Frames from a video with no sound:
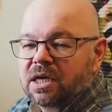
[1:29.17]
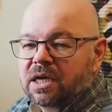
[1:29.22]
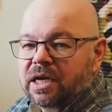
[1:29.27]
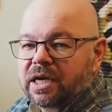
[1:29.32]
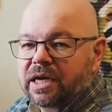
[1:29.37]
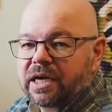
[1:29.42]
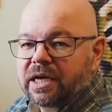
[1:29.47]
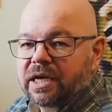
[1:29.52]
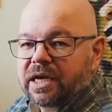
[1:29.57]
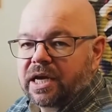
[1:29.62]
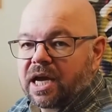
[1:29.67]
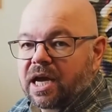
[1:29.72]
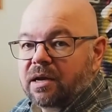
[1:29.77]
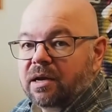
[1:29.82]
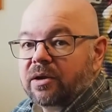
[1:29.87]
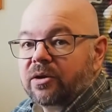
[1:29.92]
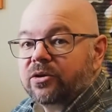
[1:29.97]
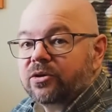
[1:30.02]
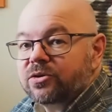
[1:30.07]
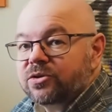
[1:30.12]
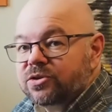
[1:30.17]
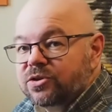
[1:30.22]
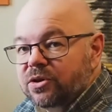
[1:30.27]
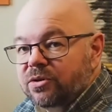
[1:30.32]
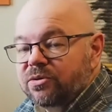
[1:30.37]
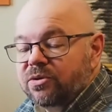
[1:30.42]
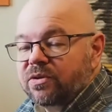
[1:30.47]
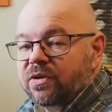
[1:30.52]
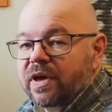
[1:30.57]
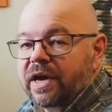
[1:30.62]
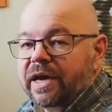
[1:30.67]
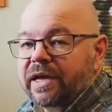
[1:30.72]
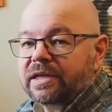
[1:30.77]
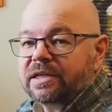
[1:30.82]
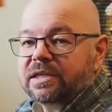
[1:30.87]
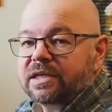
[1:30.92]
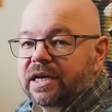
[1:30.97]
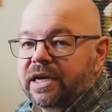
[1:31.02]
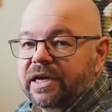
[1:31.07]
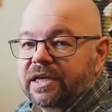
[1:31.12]
And I'm going to show you
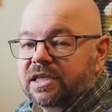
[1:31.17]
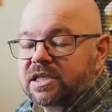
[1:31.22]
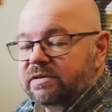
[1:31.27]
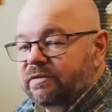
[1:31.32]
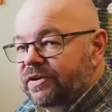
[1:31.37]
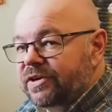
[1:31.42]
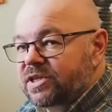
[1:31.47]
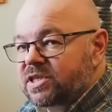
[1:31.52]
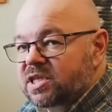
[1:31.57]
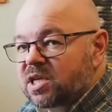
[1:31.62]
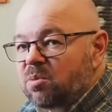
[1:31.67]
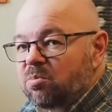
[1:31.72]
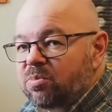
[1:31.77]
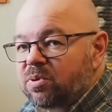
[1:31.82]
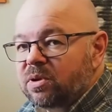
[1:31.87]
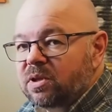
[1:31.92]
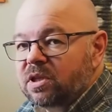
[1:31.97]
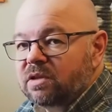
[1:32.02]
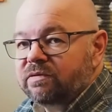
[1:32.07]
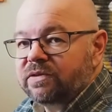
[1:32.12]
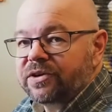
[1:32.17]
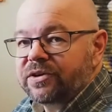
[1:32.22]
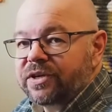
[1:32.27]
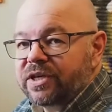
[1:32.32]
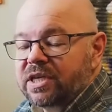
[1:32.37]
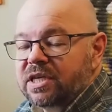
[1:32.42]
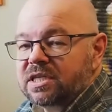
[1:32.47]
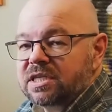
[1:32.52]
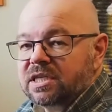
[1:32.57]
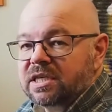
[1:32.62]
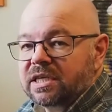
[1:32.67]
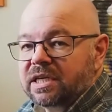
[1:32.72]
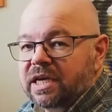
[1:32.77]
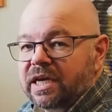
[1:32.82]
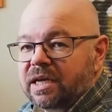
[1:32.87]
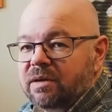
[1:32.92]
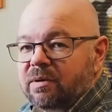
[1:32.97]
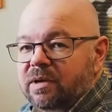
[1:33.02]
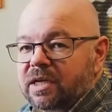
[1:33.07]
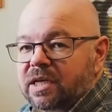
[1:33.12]
that, and it's a very simple, very easy,
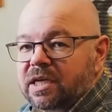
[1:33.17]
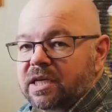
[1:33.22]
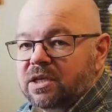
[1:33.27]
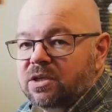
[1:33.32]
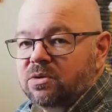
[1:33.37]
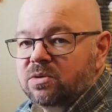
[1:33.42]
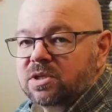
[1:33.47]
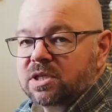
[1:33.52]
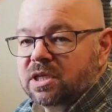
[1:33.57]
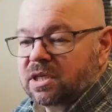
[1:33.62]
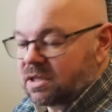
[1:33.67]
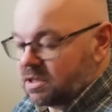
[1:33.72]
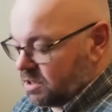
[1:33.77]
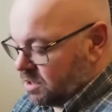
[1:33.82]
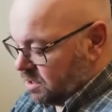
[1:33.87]
anyone can use it.